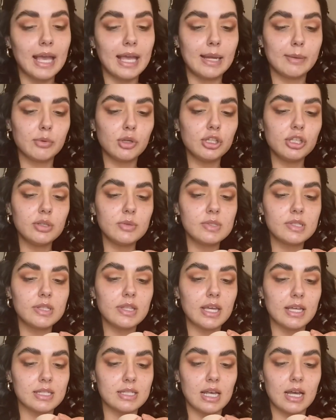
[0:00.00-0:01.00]
I'm gonna use
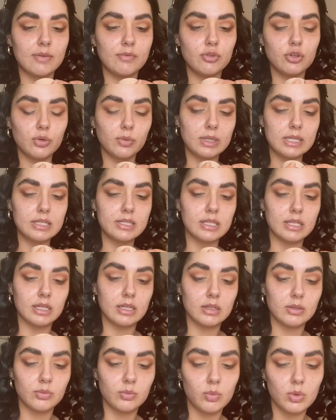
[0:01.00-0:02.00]
this, I have no idea
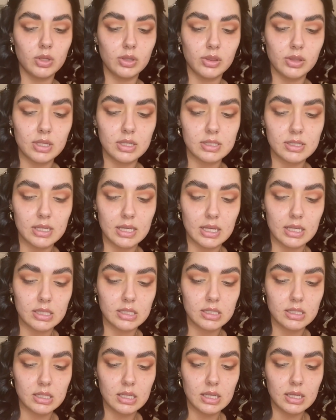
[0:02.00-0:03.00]
what this is.
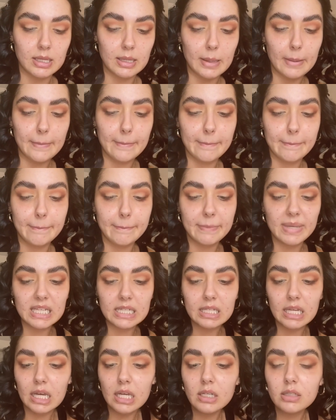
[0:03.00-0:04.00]

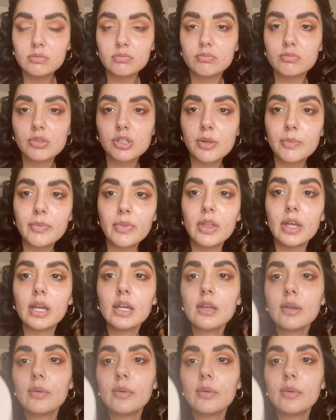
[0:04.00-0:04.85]
Mina something.